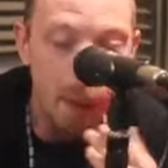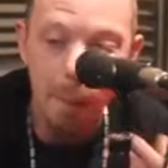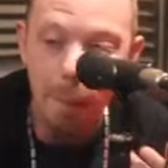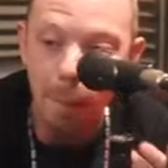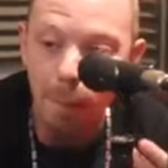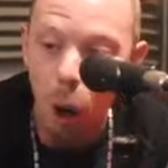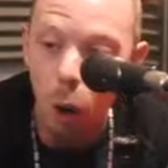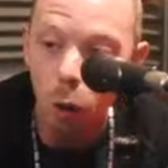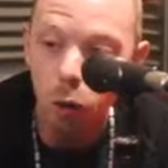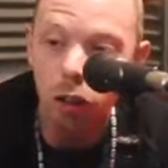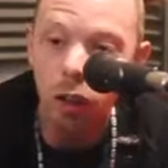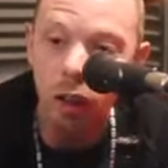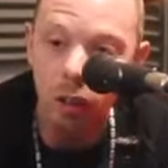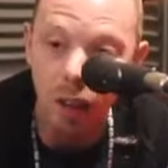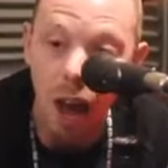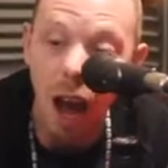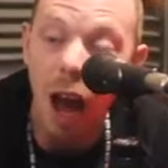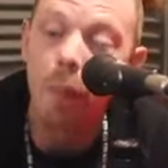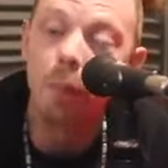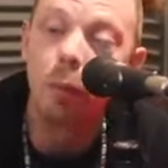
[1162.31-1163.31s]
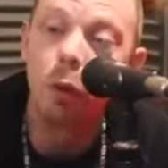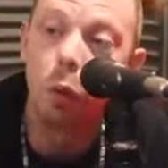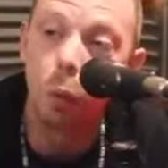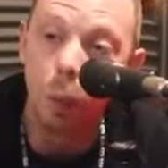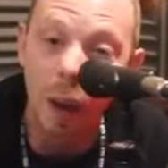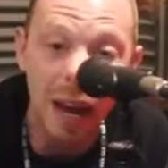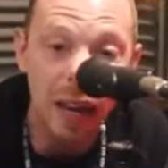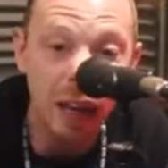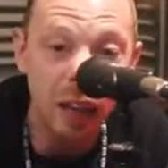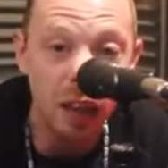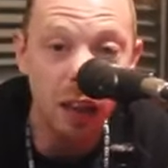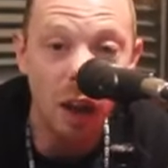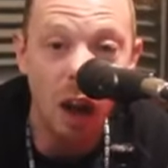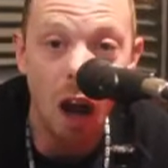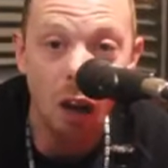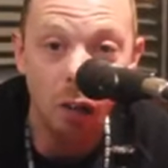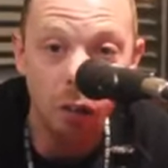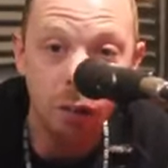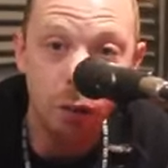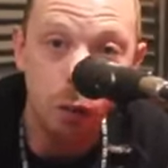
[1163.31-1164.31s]
But most of the time, the way,
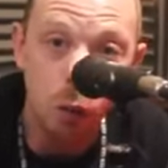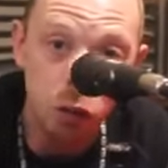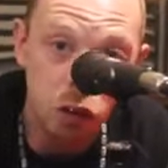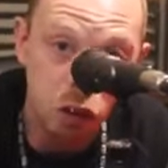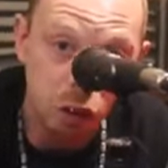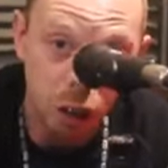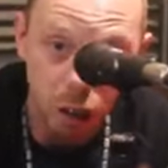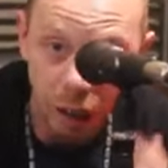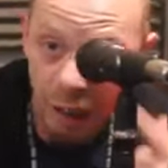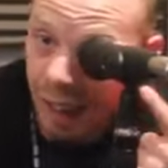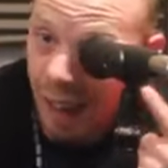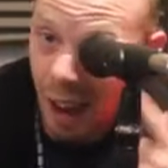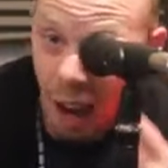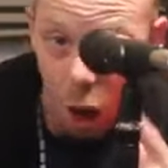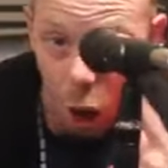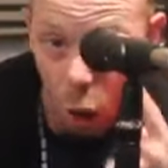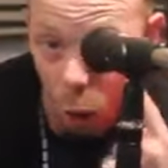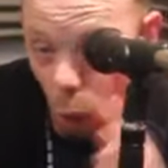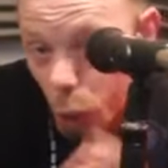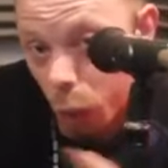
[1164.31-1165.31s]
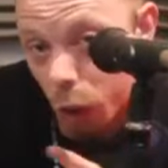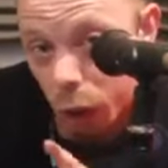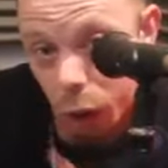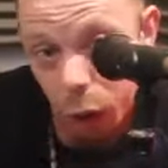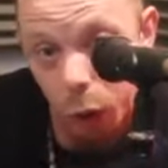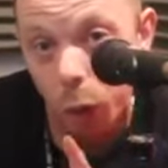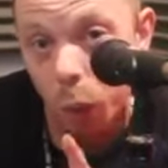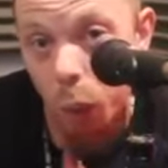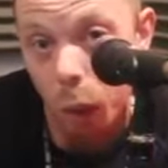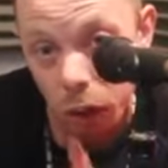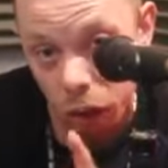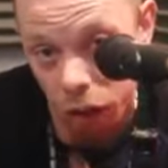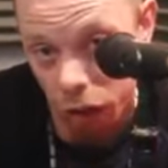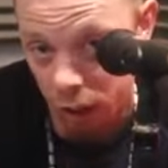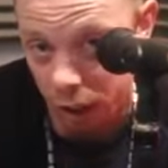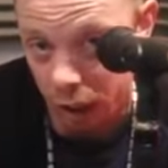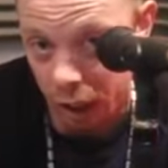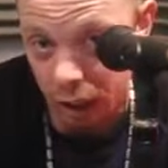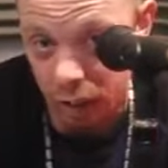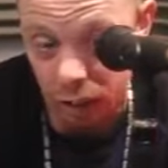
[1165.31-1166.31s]
unfortunately, all of you
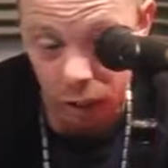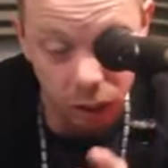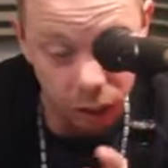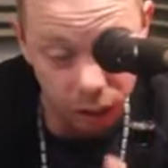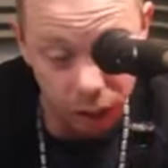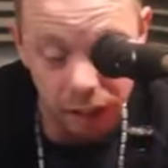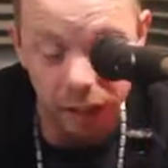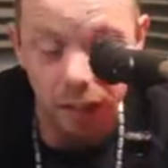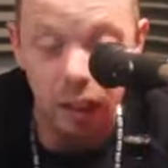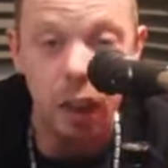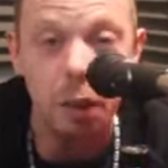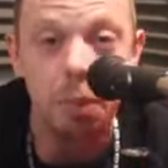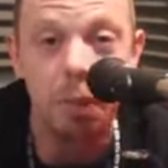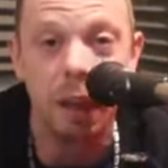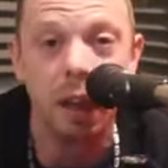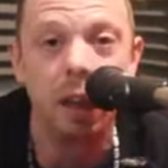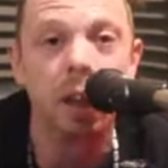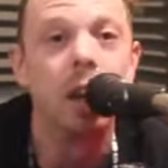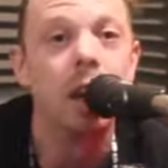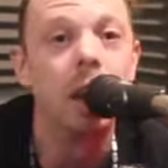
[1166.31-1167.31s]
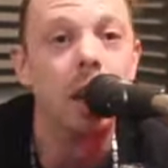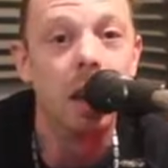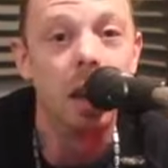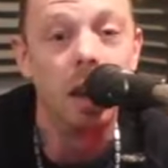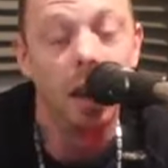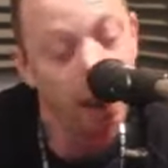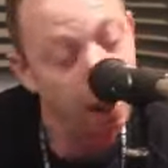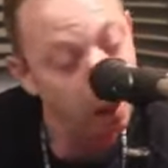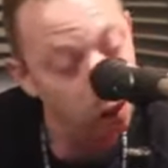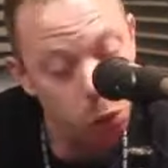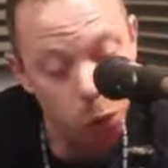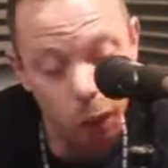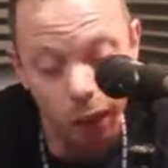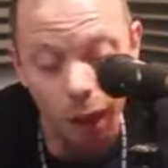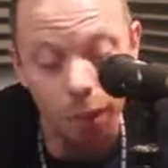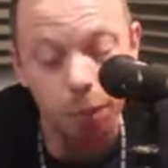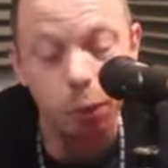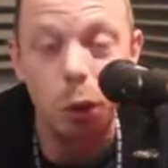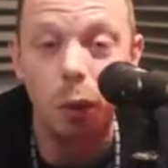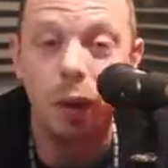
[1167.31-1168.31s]
watching this are gonna see me is
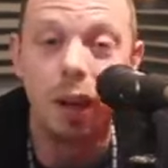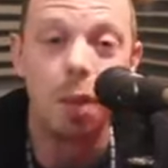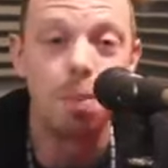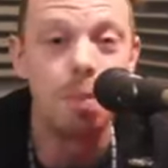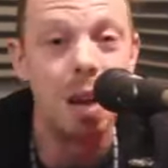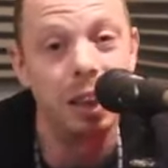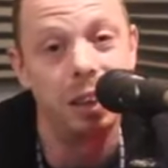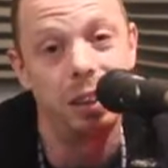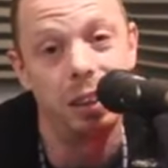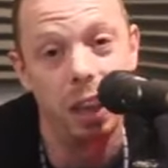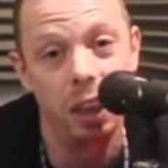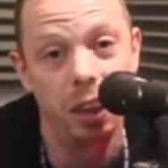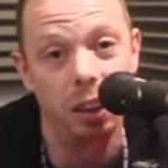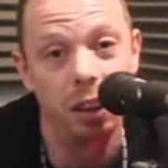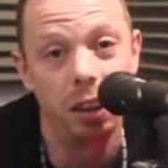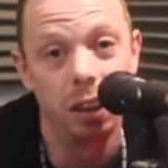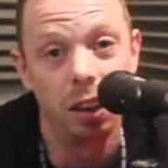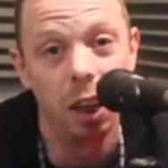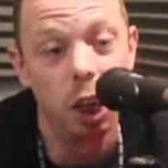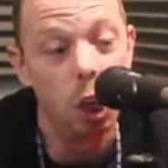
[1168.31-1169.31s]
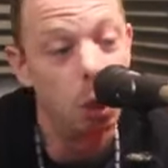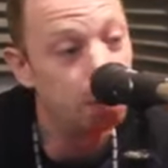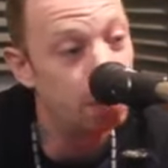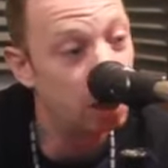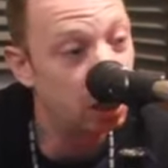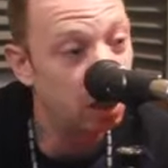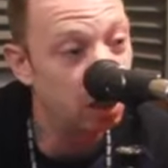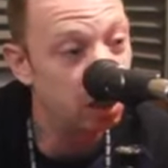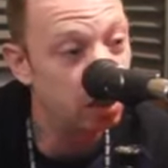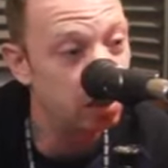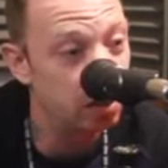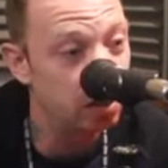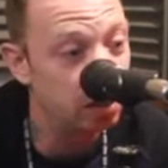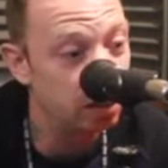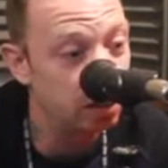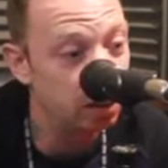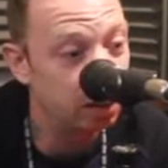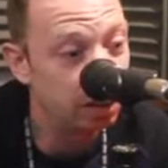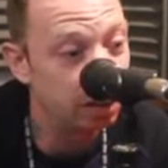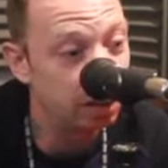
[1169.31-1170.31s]
when I'm doing a mad thing,
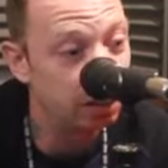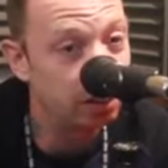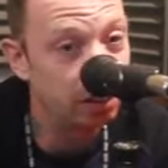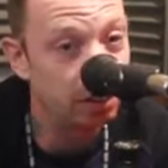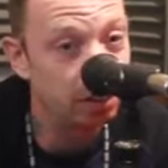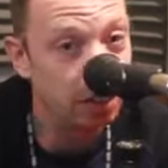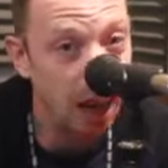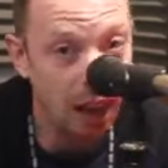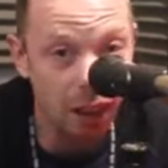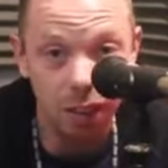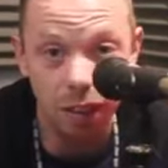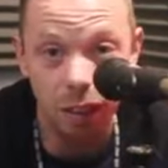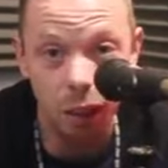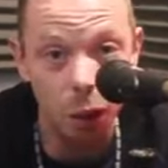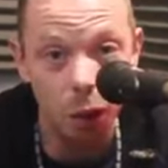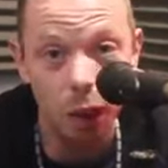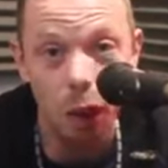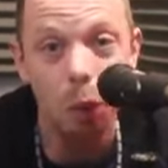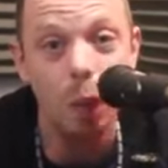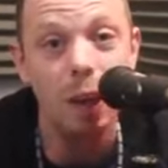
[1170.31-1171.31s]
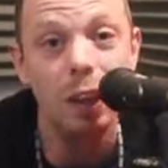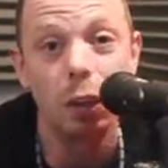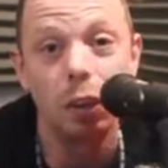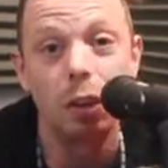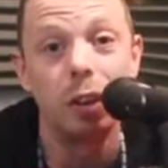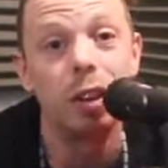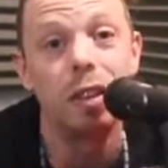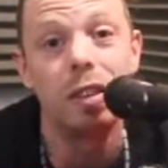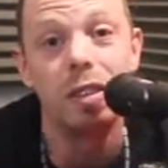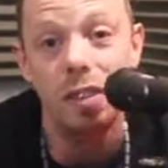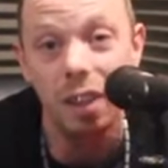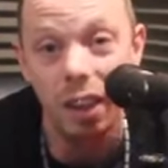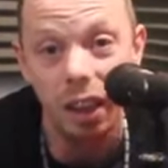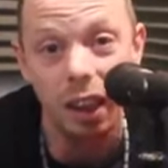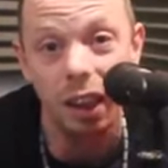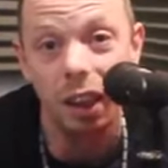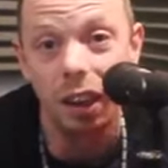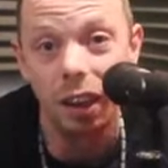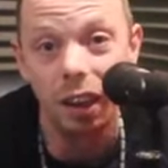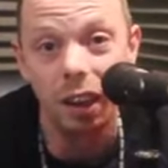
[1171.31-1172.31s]
because that's the only way you're gonna
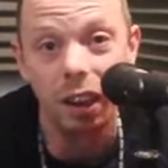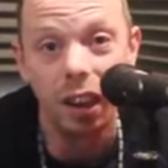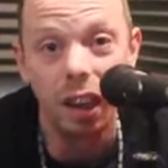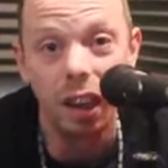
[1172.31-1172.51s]
see it.